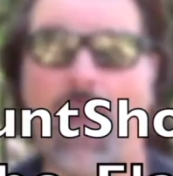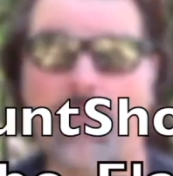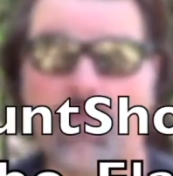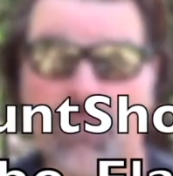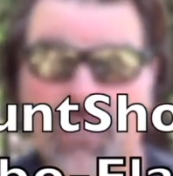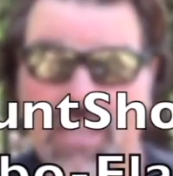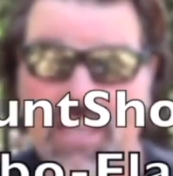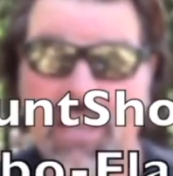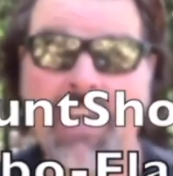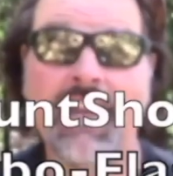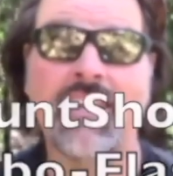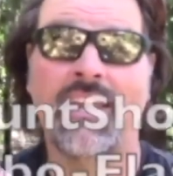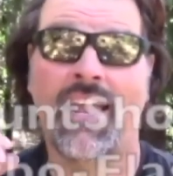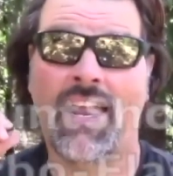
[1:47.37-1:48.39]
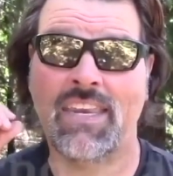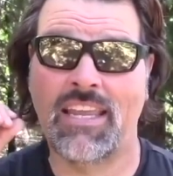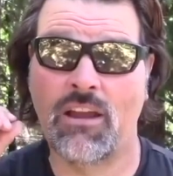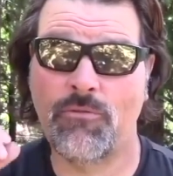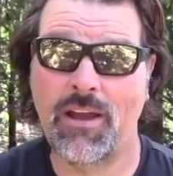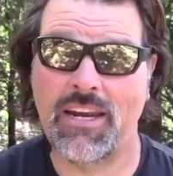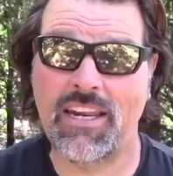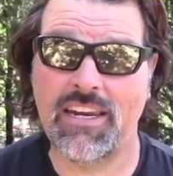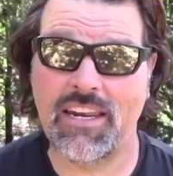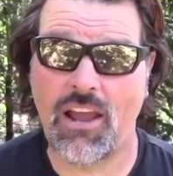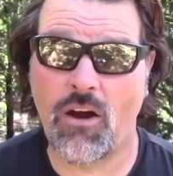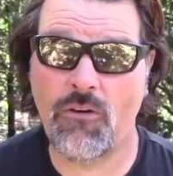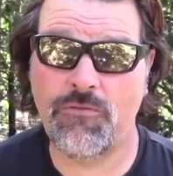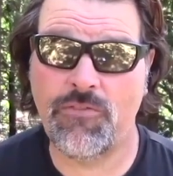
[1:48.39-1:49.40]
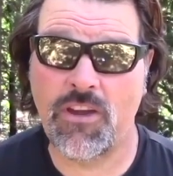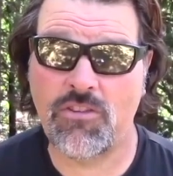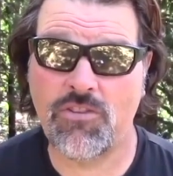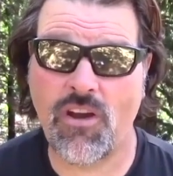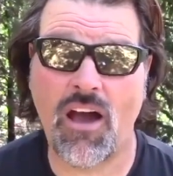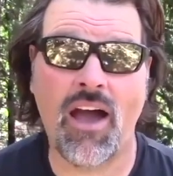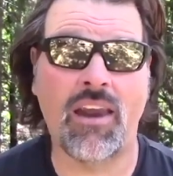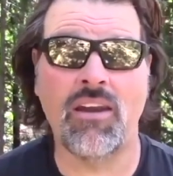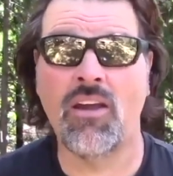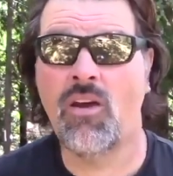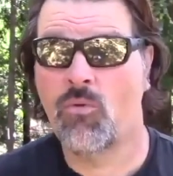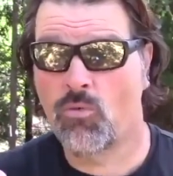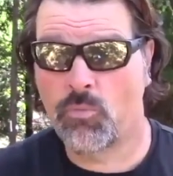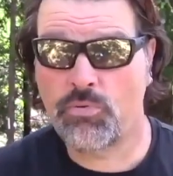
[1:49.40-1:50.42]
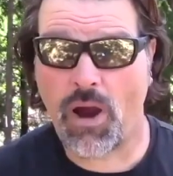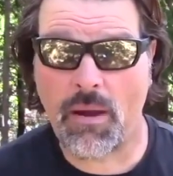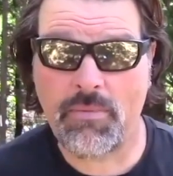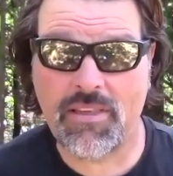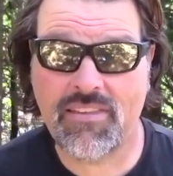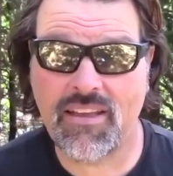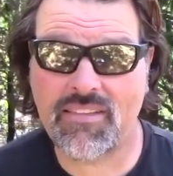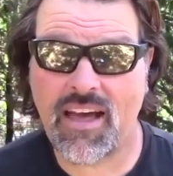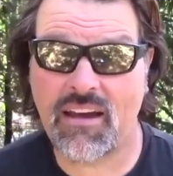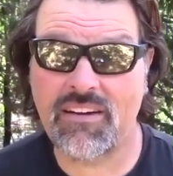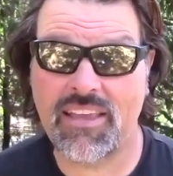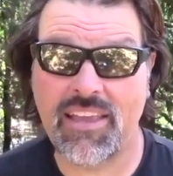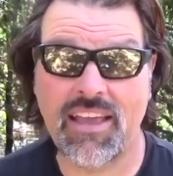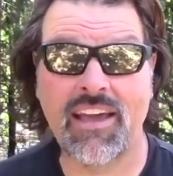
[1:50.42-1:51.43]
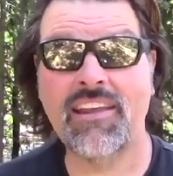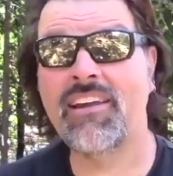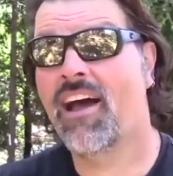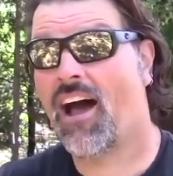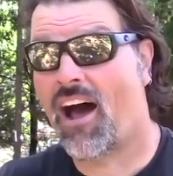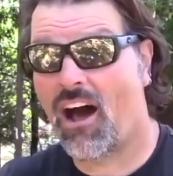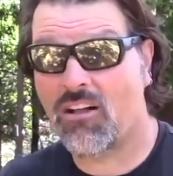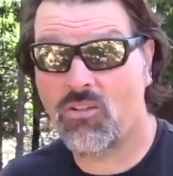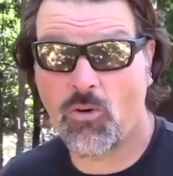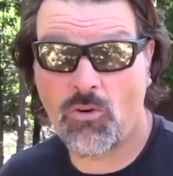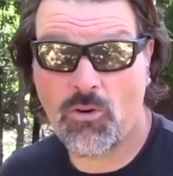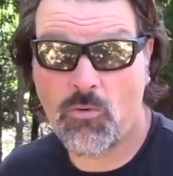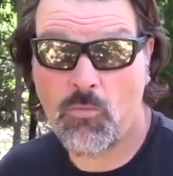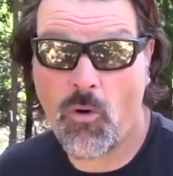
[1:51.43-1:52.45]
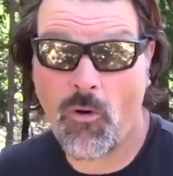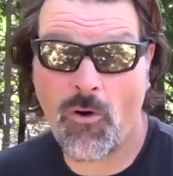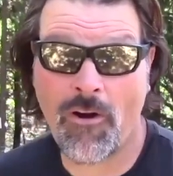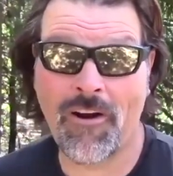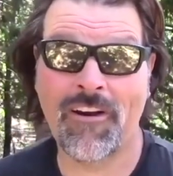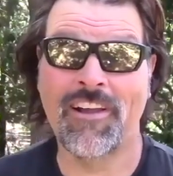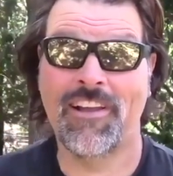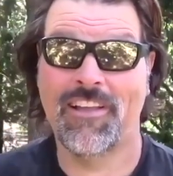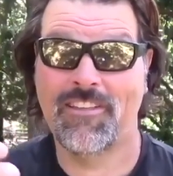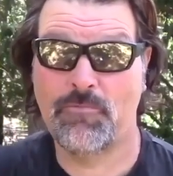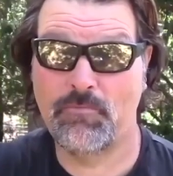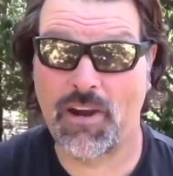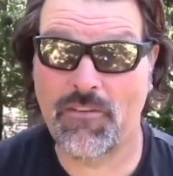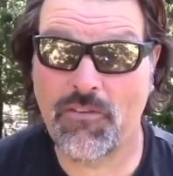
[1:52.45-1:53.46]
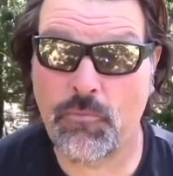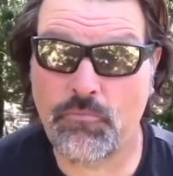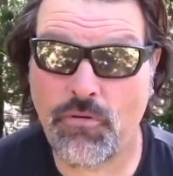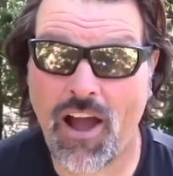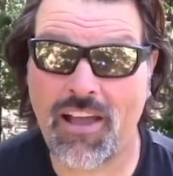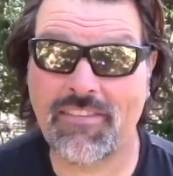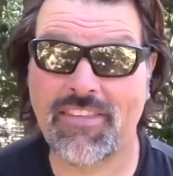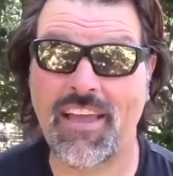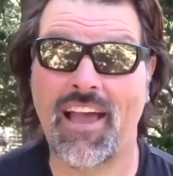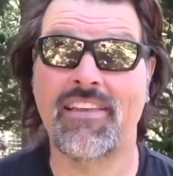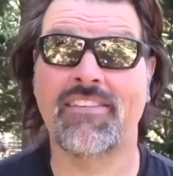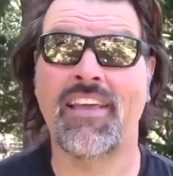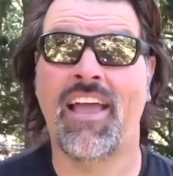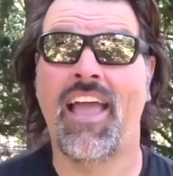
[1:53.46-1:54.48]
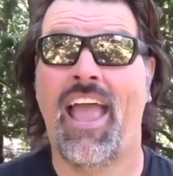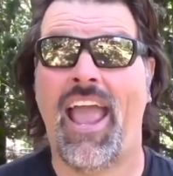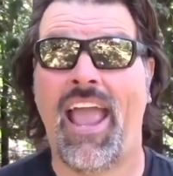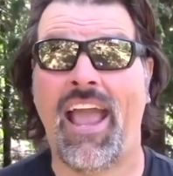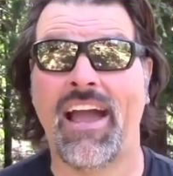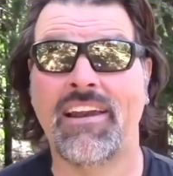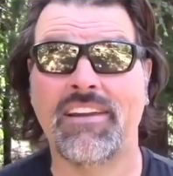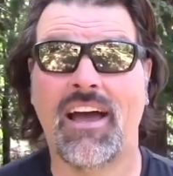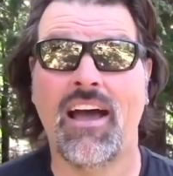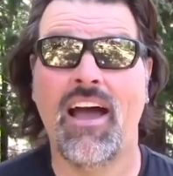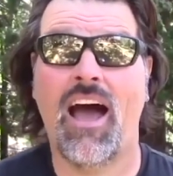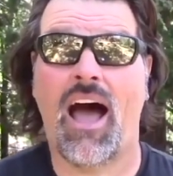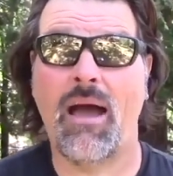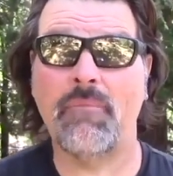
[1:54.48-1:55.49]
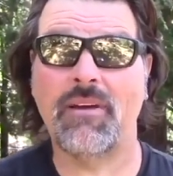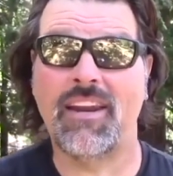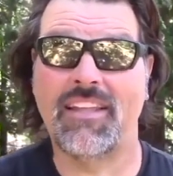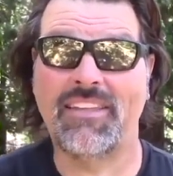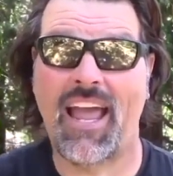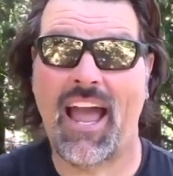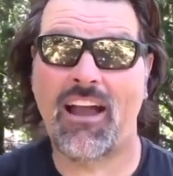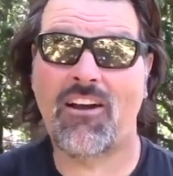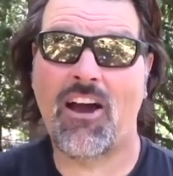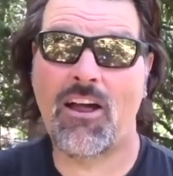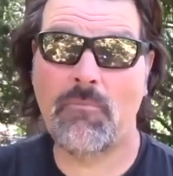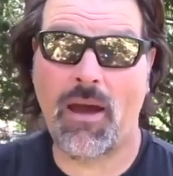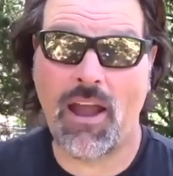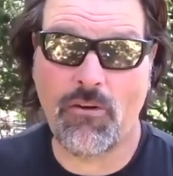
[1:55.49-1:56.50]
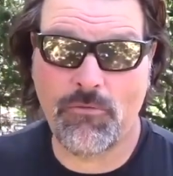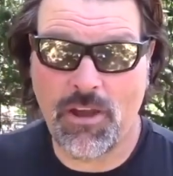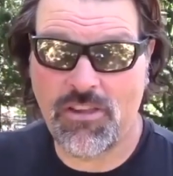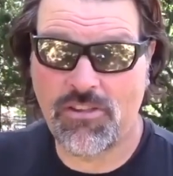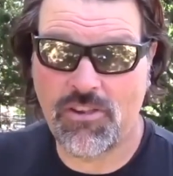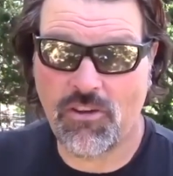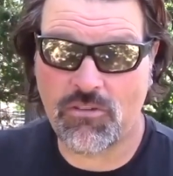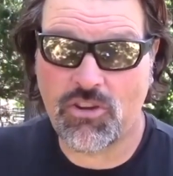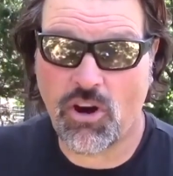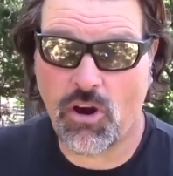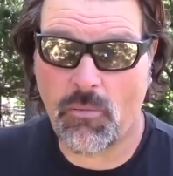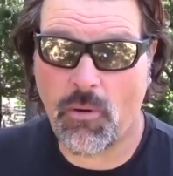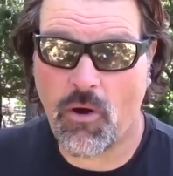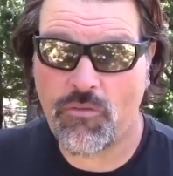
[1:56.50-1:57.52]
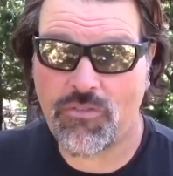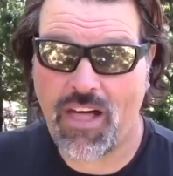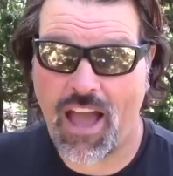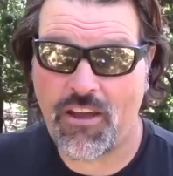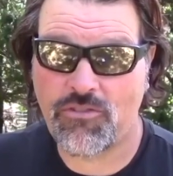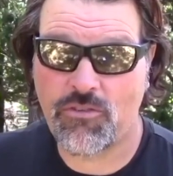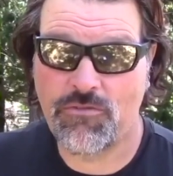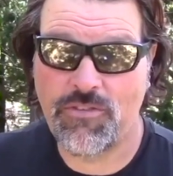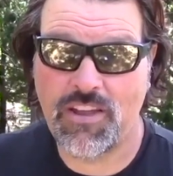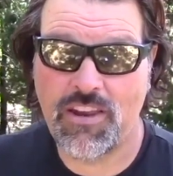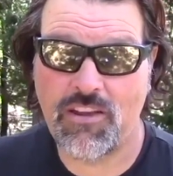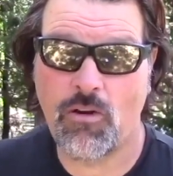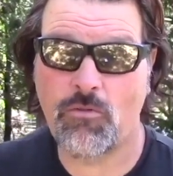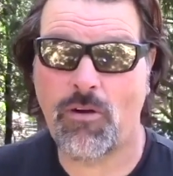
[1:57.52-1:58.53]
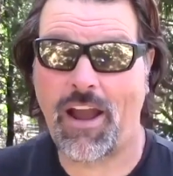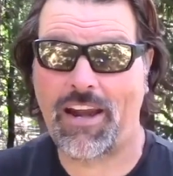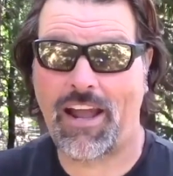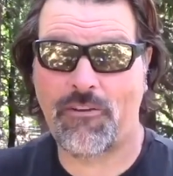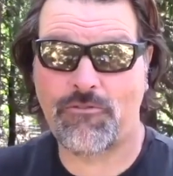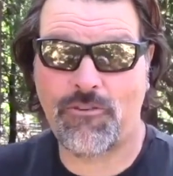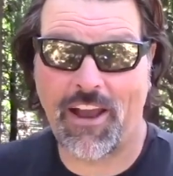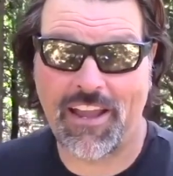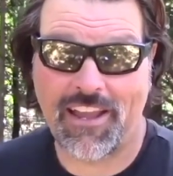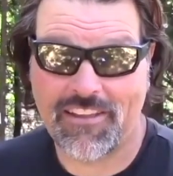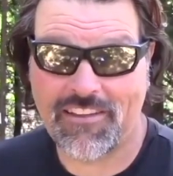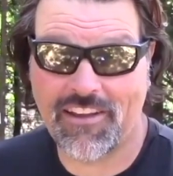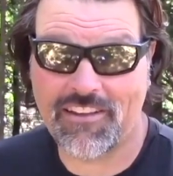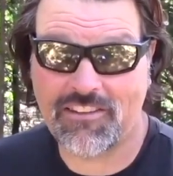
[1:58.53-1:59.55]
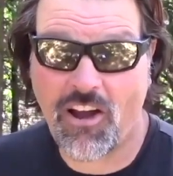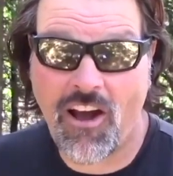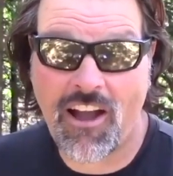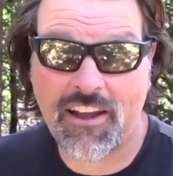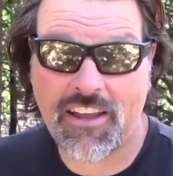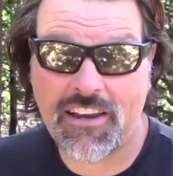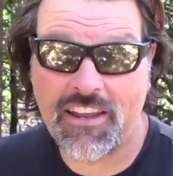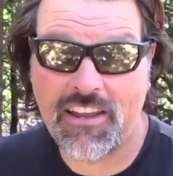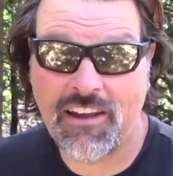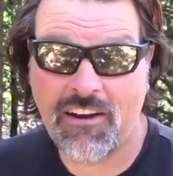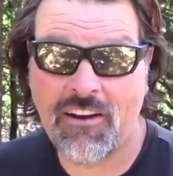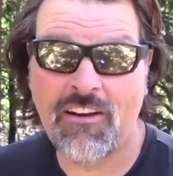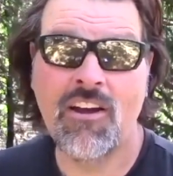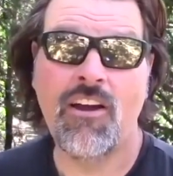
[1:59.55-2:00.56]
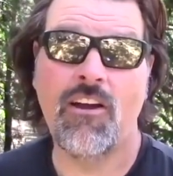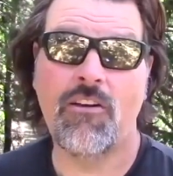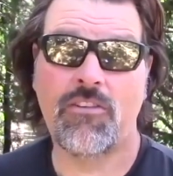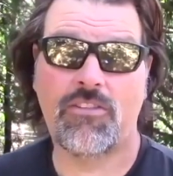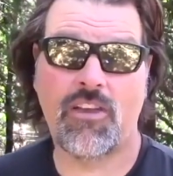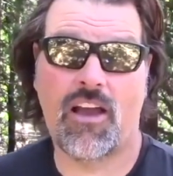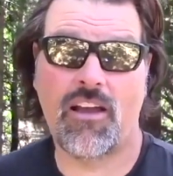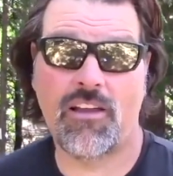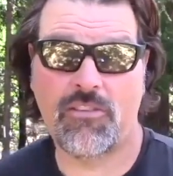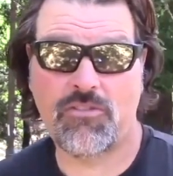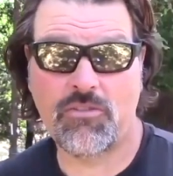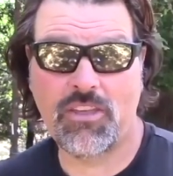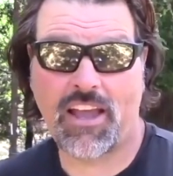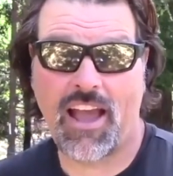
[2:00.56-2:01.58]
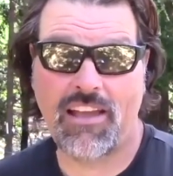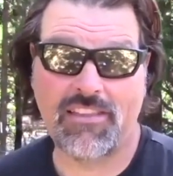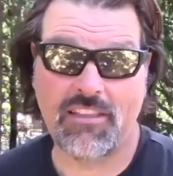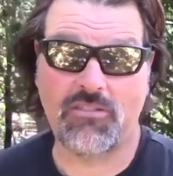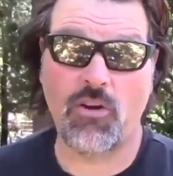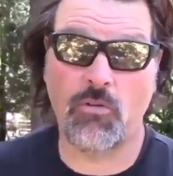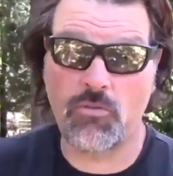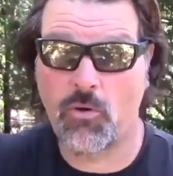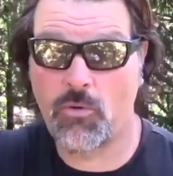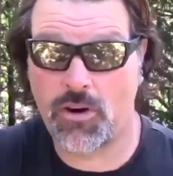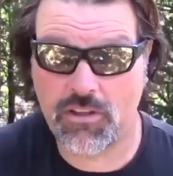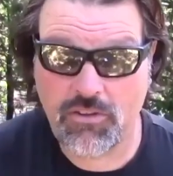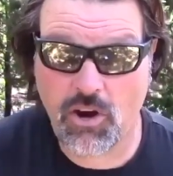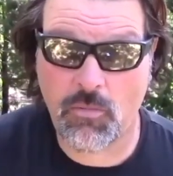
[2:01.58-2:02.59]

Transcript: grab your kit, and get ready to yell fish on. We'll probably sell out again. I'll order more. It's a bit of a process. And I'm gonna tack on my original turbo flasher video right after I get done talking here, so the guys that don't know what a